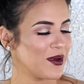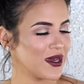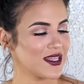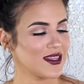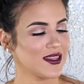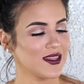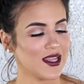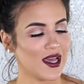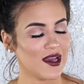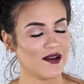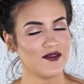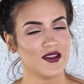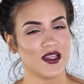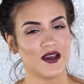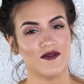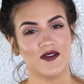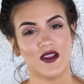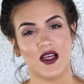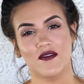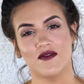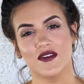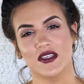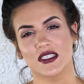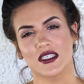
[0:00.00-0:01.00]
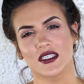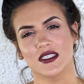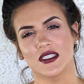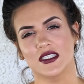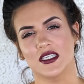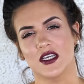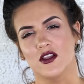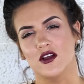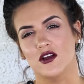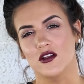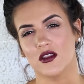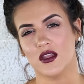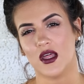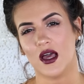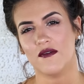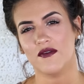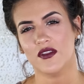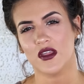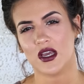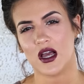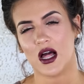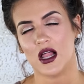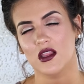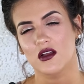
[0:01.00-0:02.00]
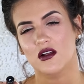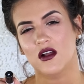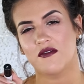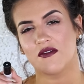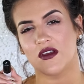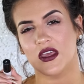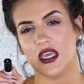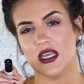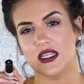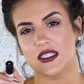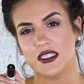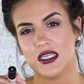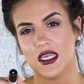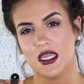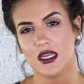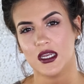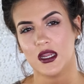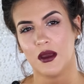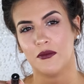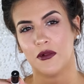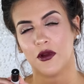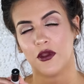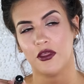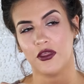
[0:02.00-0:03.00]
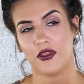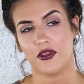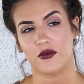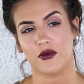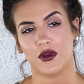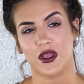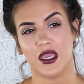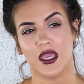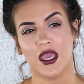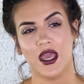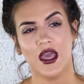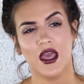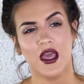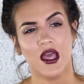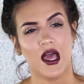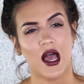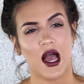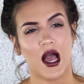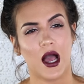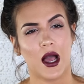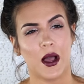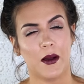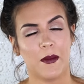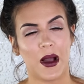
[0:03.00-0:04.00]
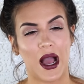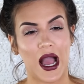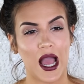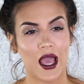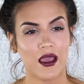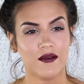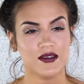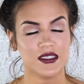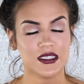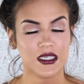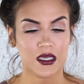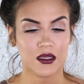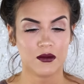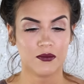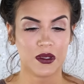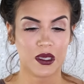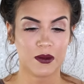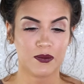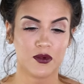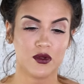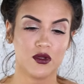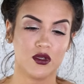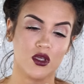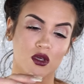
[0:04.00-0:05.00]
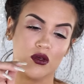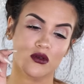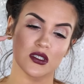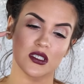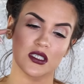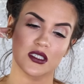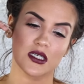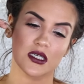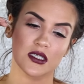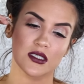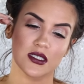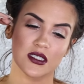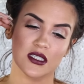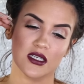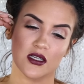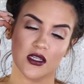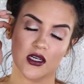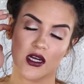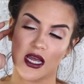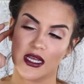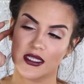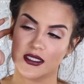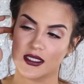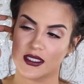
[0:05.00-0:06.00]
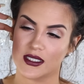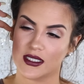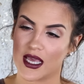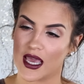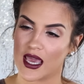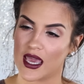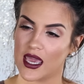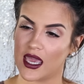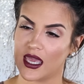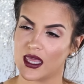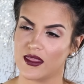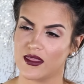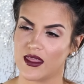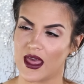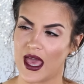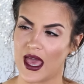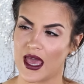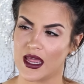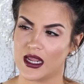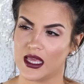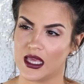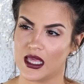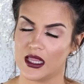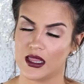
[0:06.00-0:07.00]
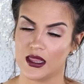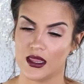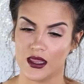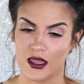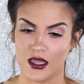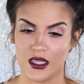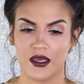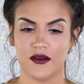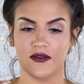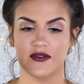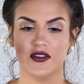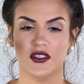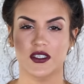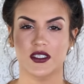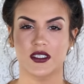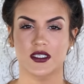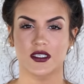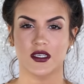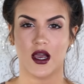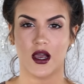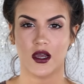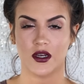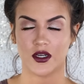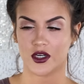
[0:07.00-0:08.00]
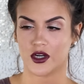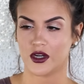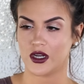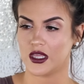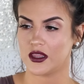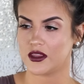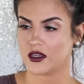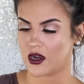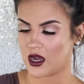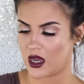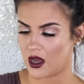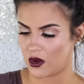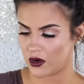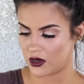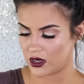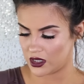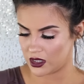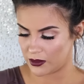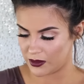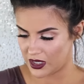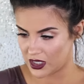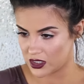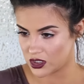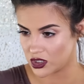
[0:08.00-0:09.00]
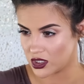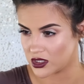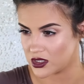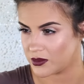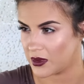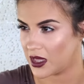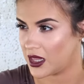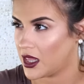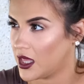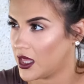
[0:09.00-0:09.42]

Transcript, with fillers: but love, love, love this concealer. Love the color of it. It's in number three. Um, I've seen people use this concealer and say that it lifts underneath their, hold on, let me adjust my